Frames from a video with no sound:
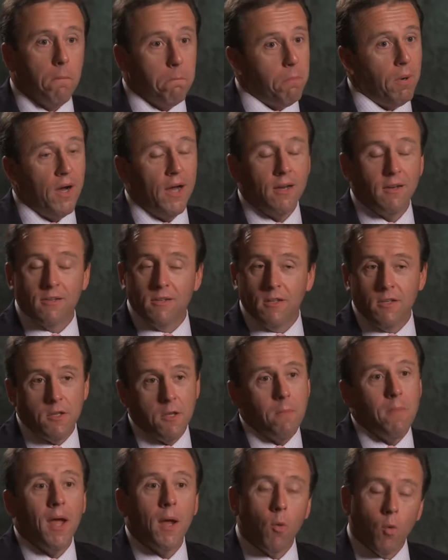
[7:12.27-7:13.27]
but
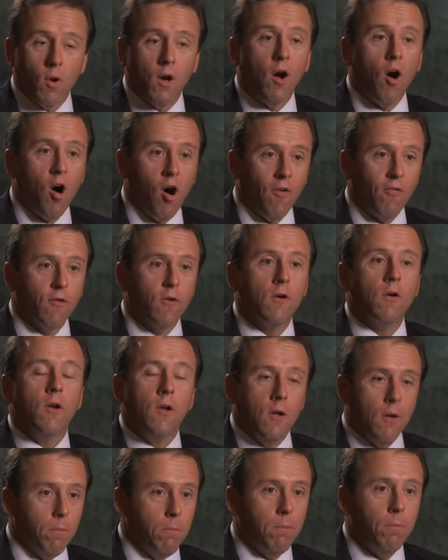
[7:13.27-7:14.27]
you may want to offer
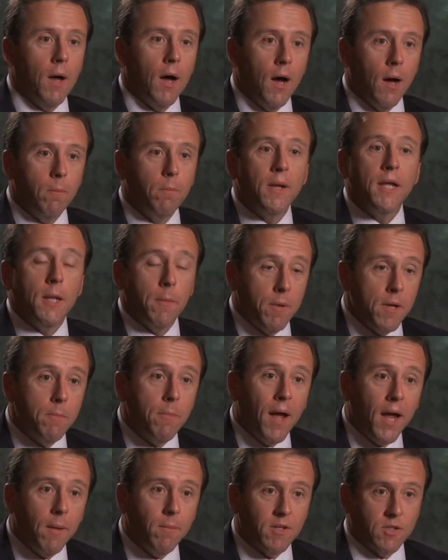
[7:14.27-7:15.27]
P2P
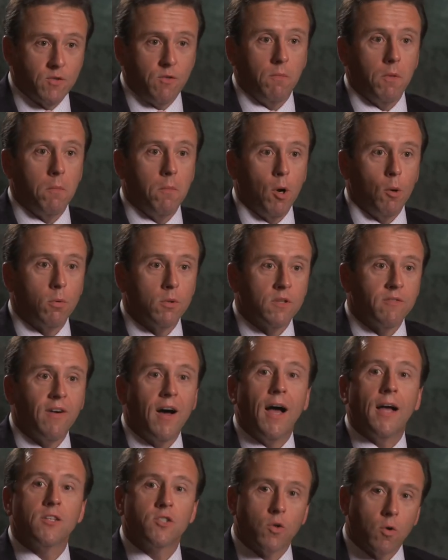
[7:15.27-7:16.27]
payments from the mobile
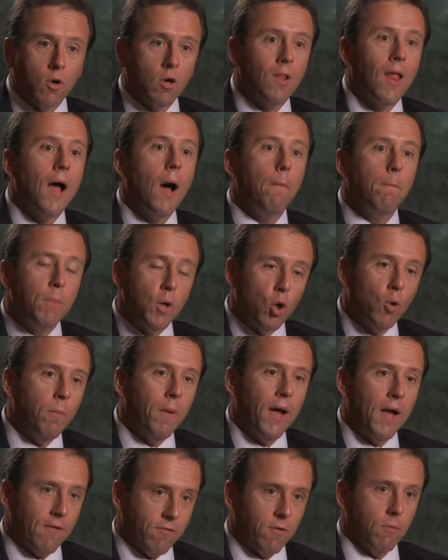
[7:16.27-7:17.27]
device or allow bill
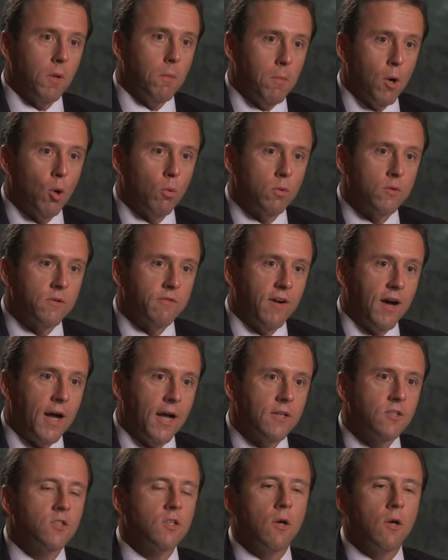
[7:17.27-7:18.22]
pay from the mobile device.